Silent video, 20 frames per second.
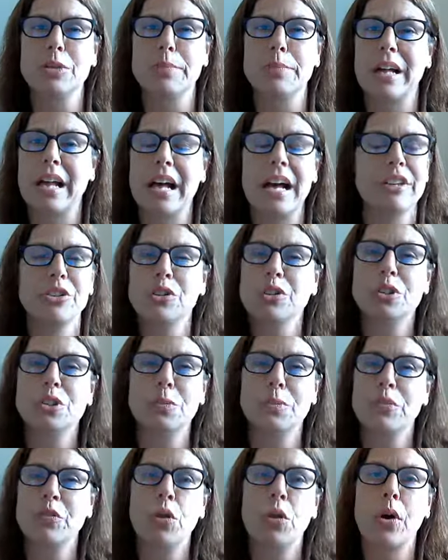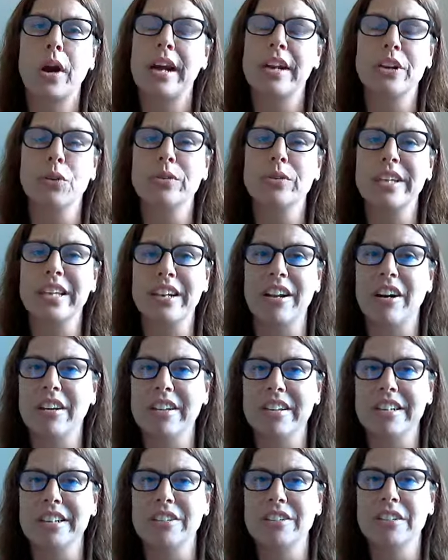But I told you before, I don't get
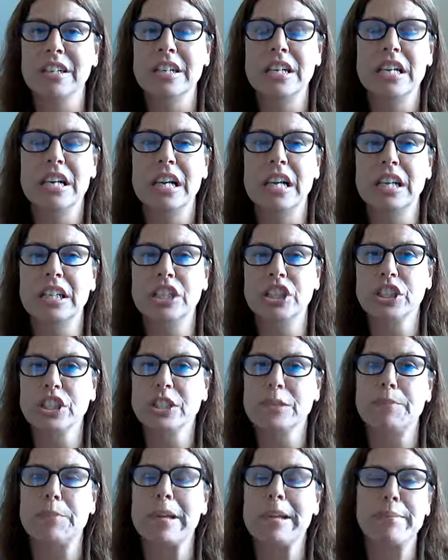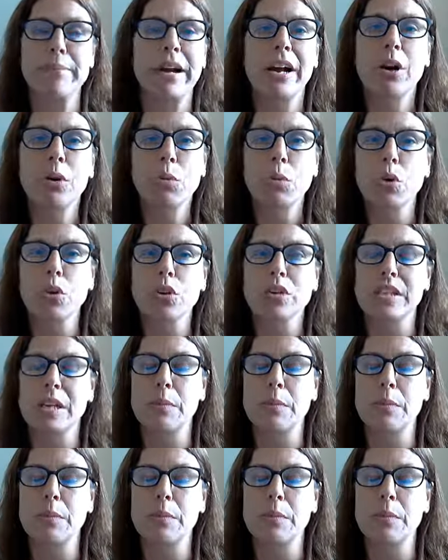on here and just speak my own words.